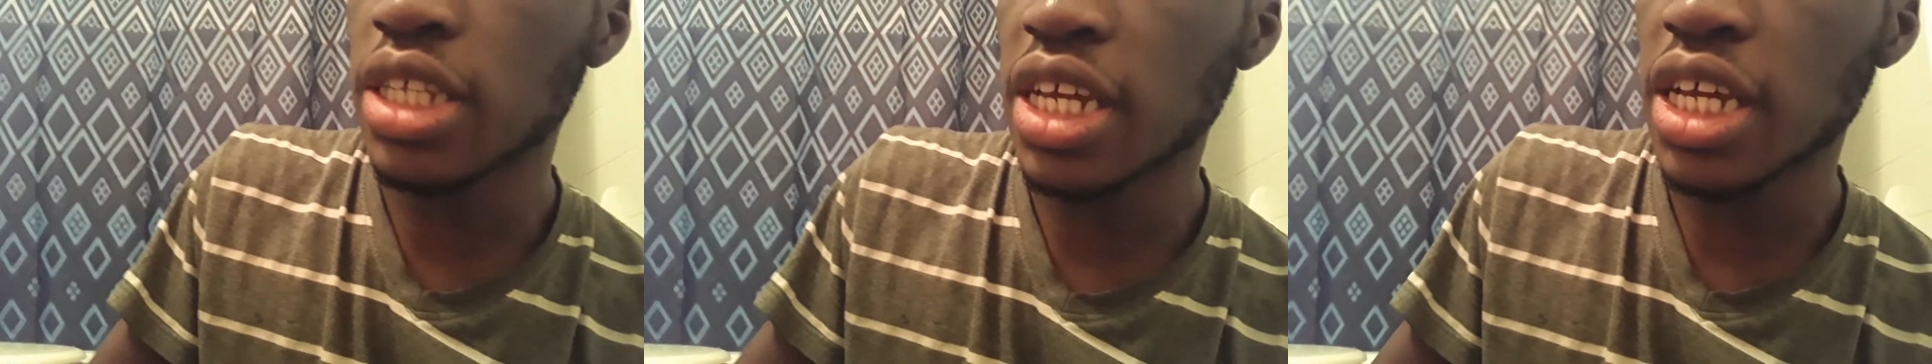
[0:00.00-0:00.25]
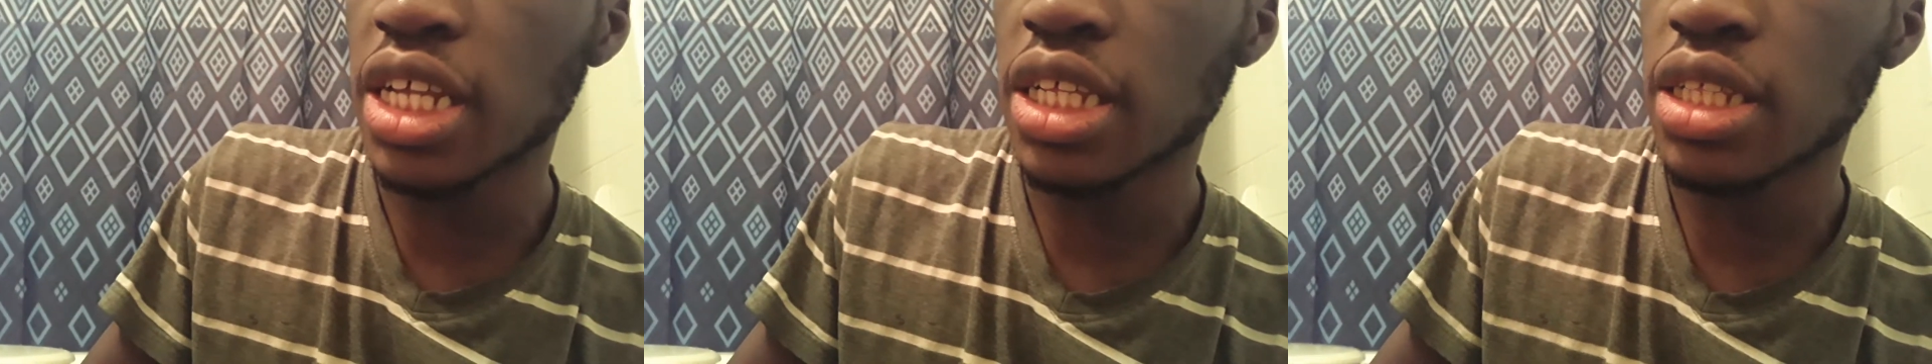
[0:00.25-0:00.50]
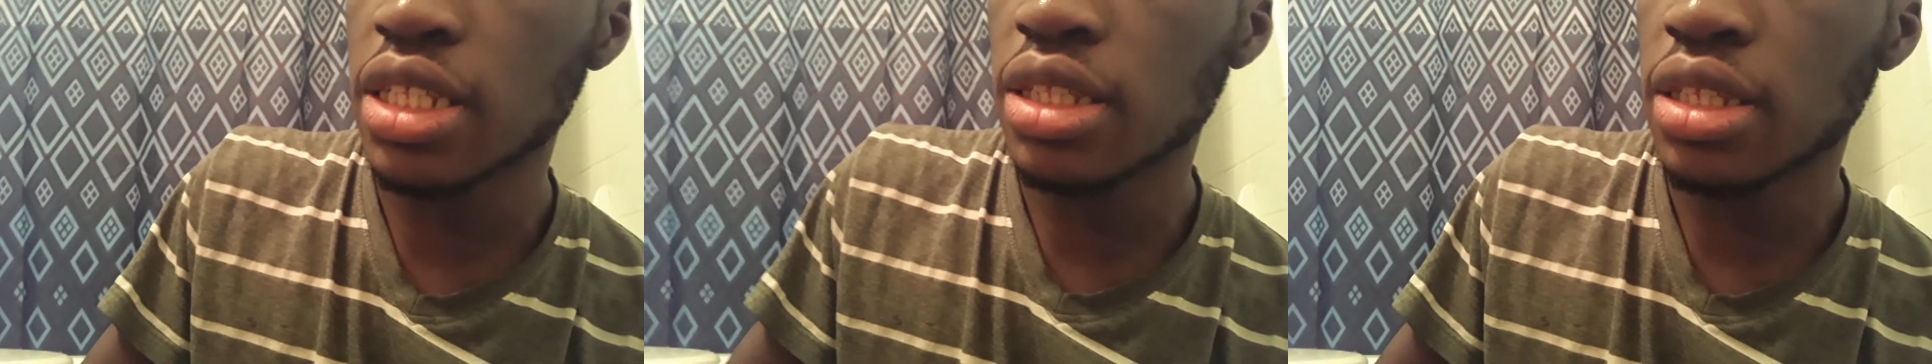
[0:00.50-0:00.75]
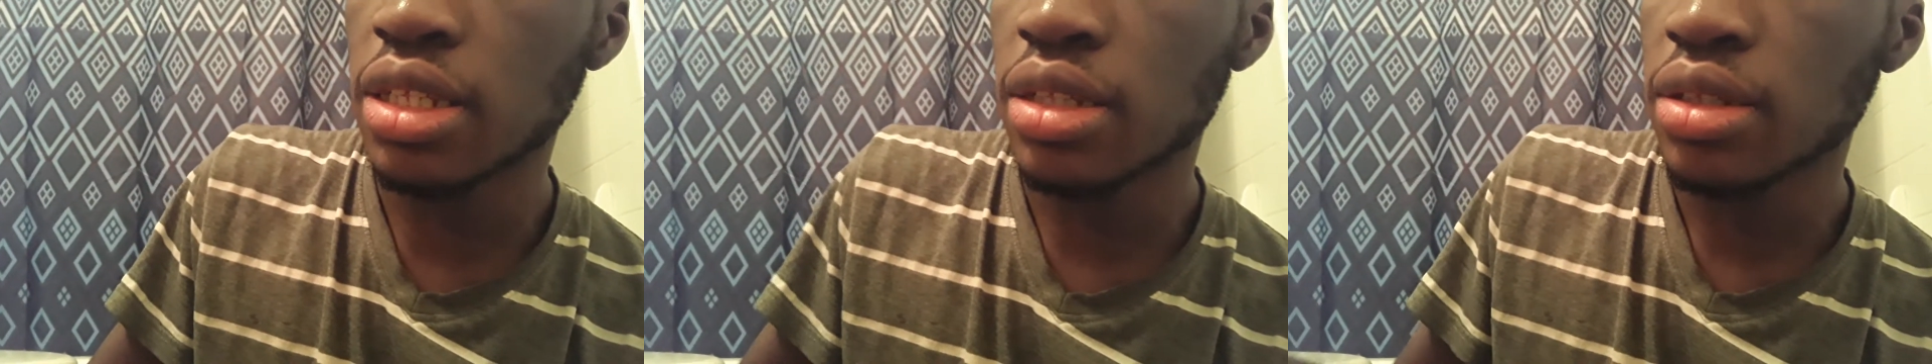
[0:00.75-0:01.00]
Then
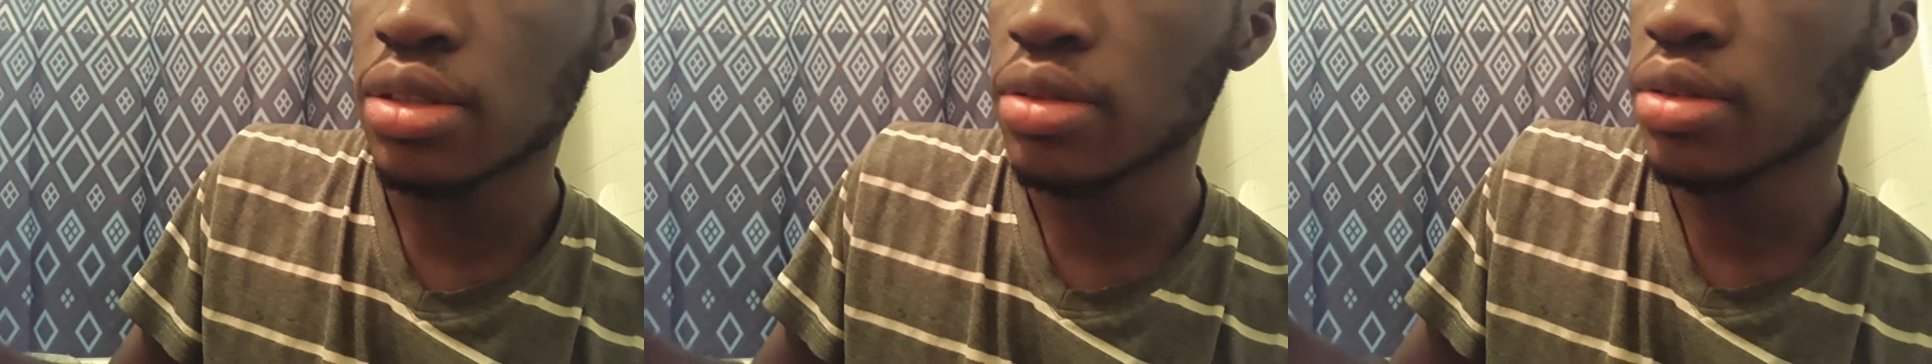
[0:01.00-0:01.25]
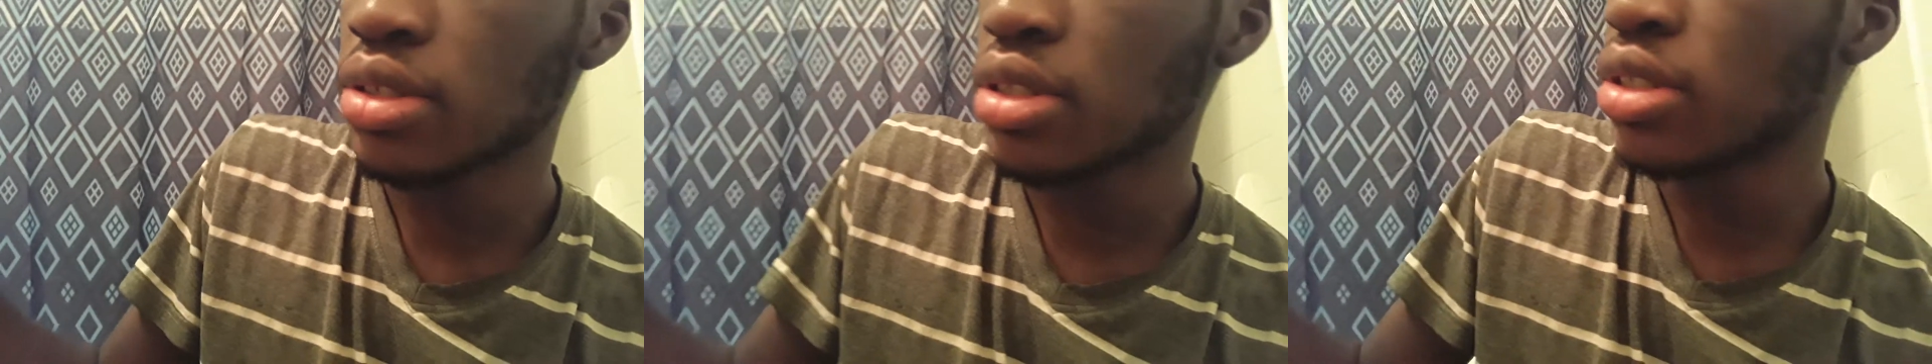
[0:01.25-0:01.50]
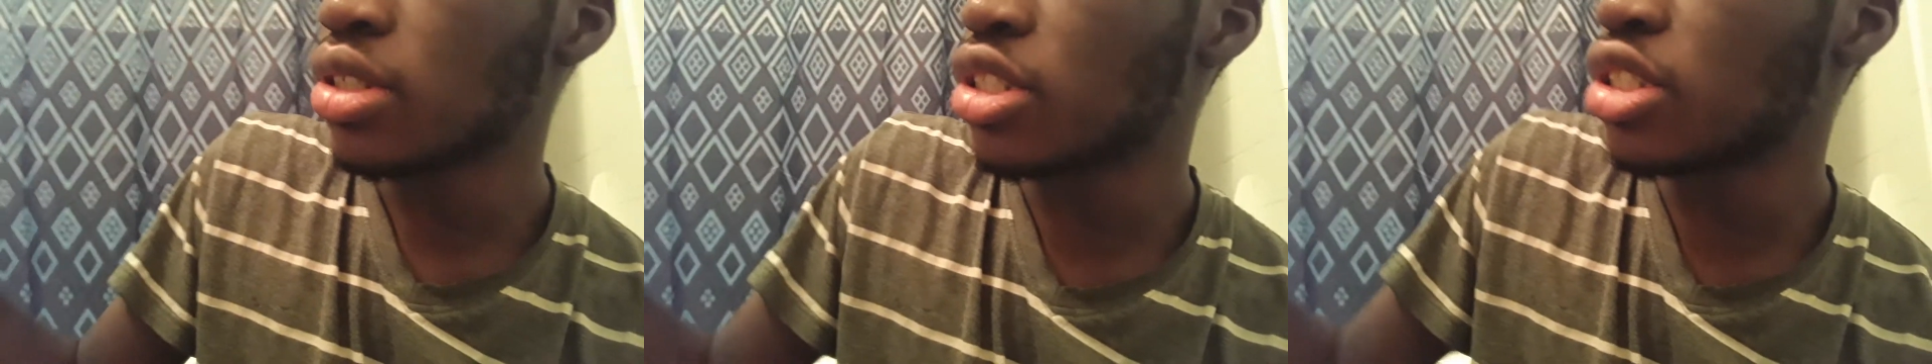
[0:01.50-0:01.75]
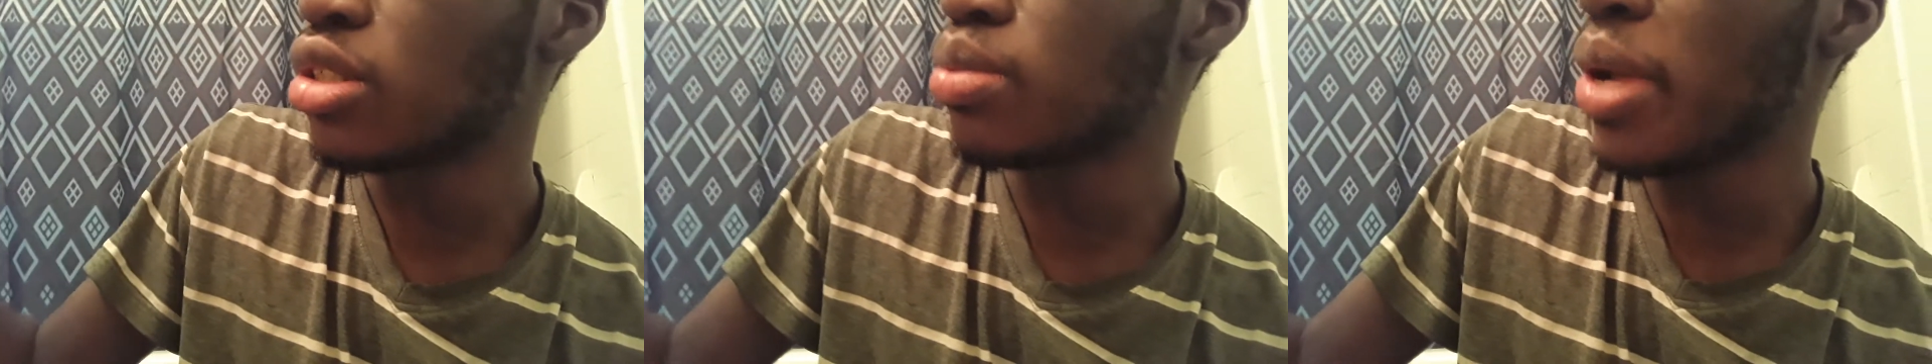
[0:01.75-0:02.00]

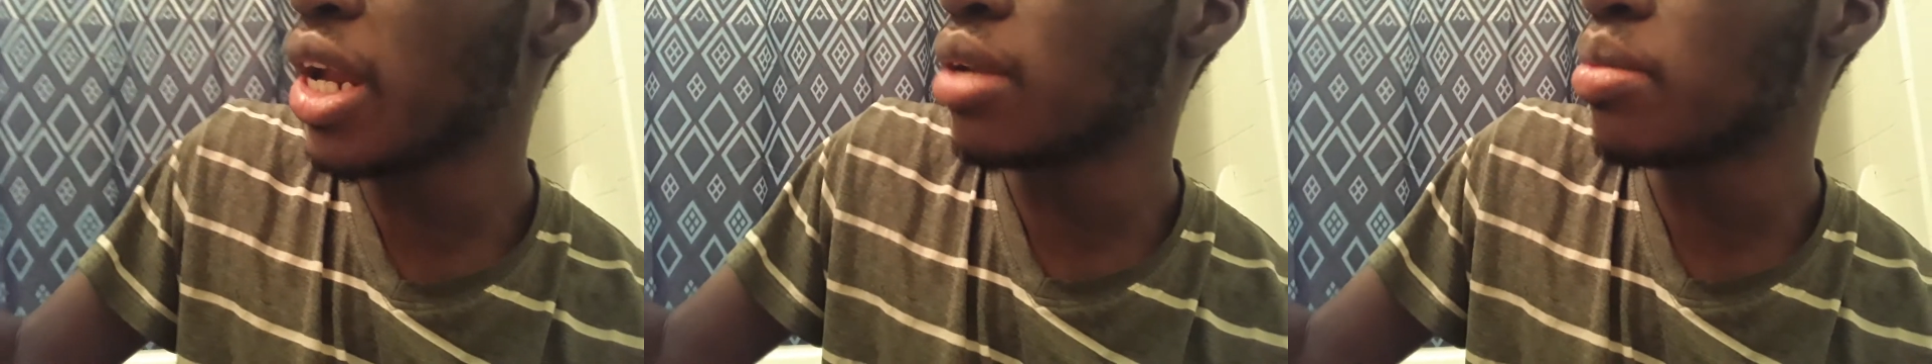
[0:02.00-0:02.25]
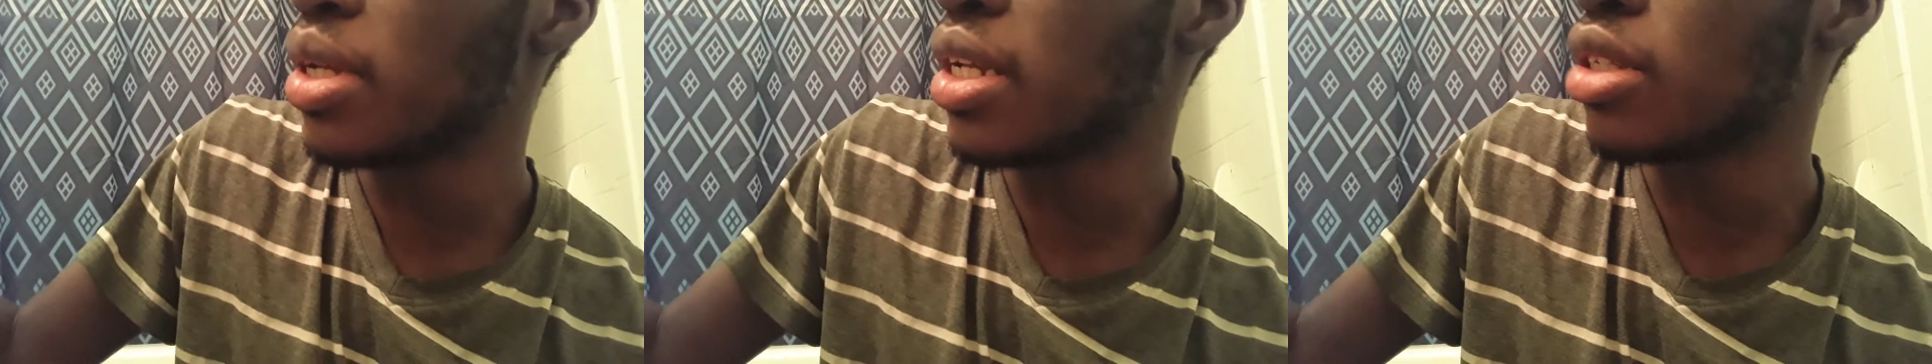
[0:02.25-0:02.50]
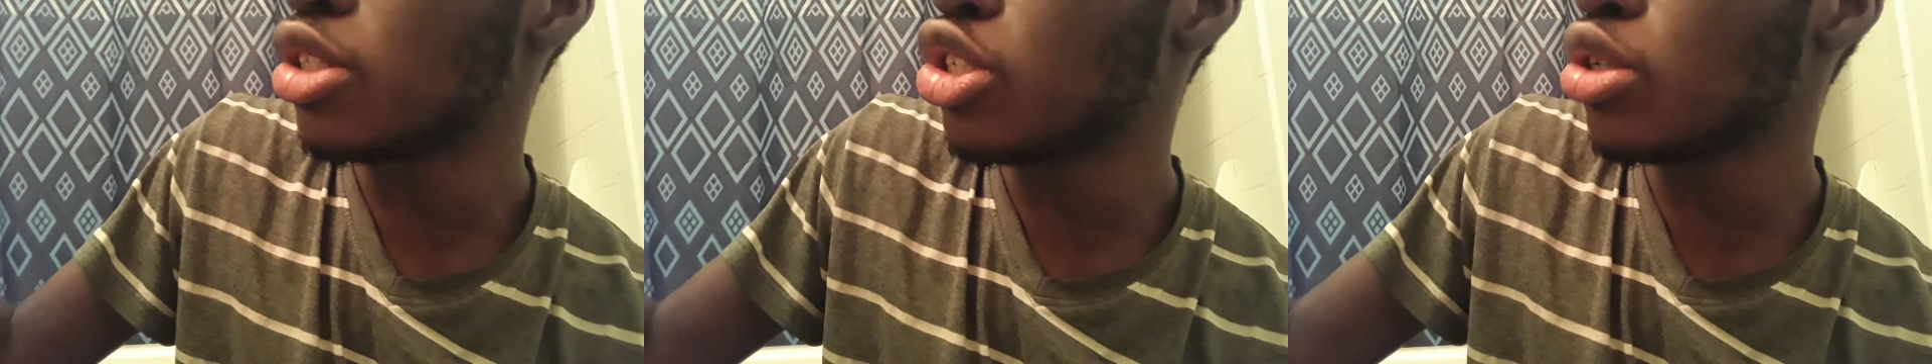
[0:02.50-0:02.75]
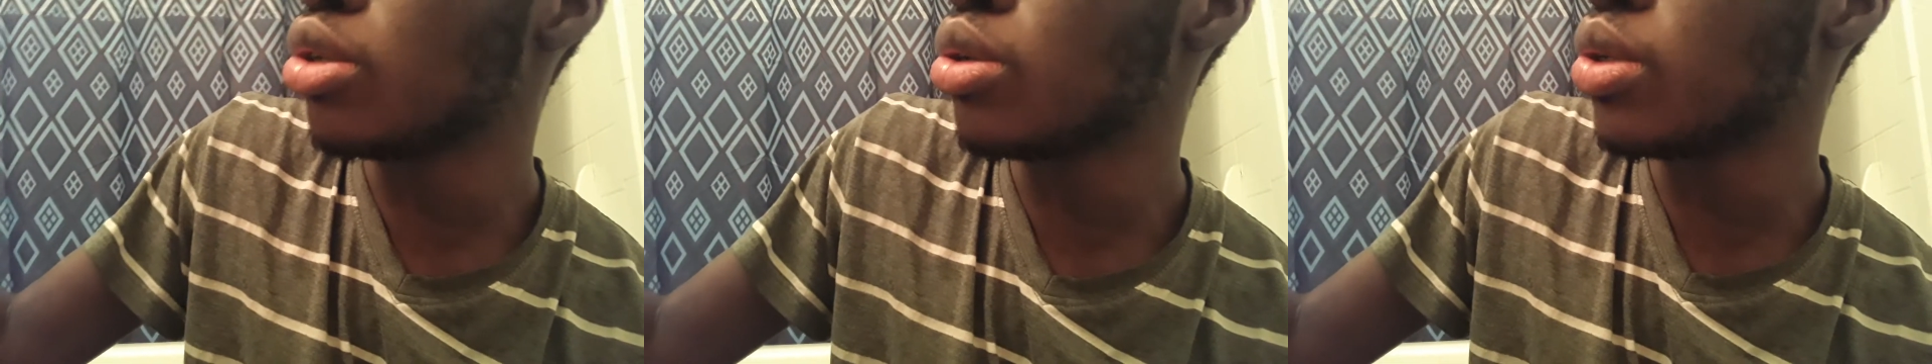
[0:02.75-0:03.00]
Spider-Man
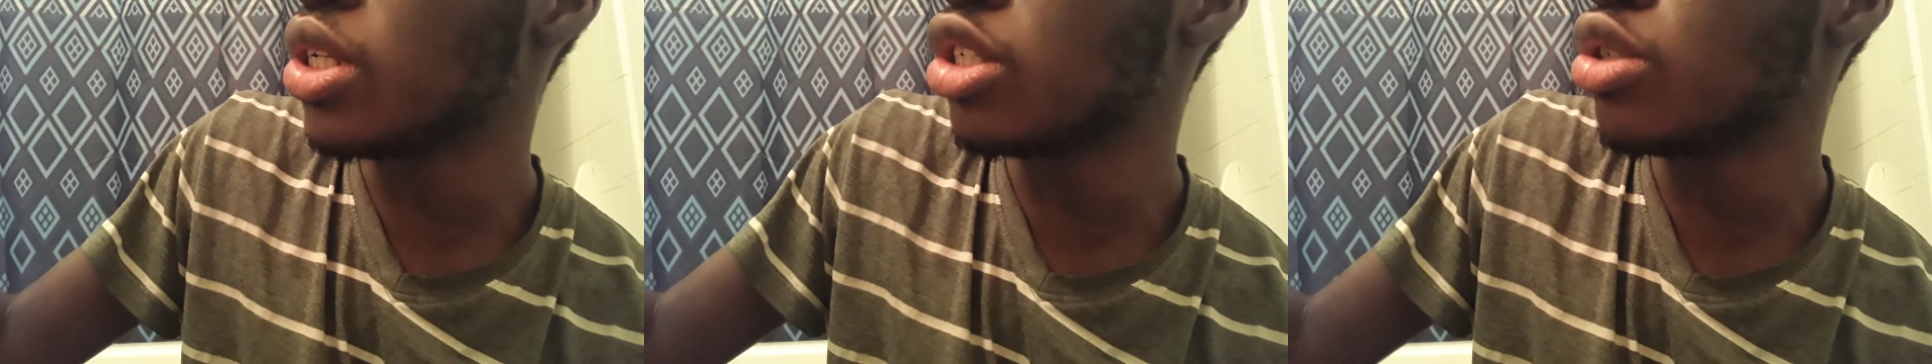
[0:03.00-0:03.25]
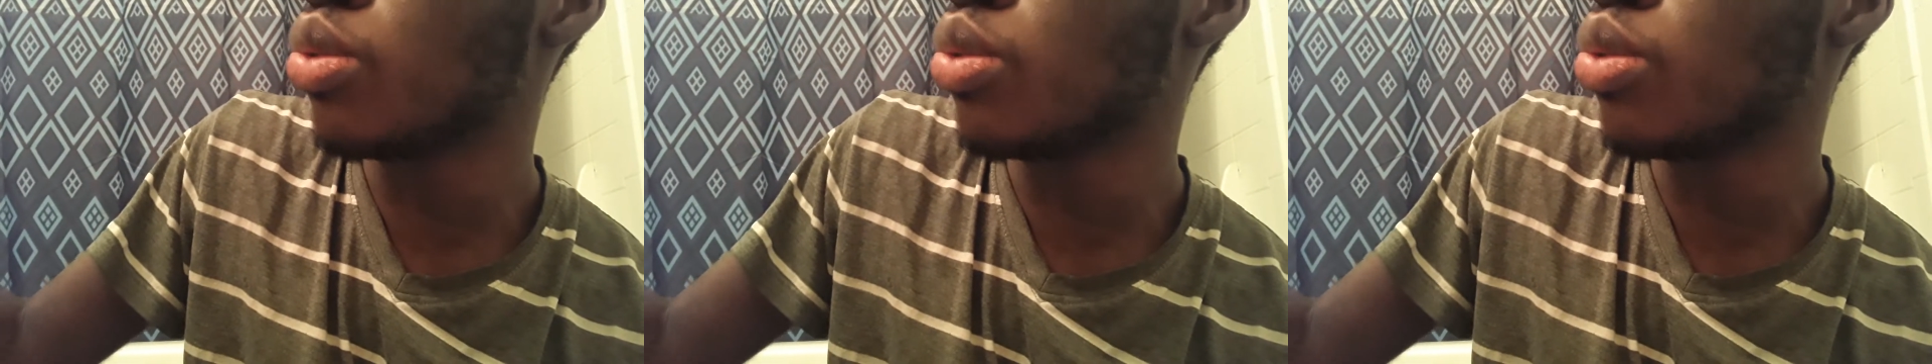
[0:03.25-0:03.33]
2 is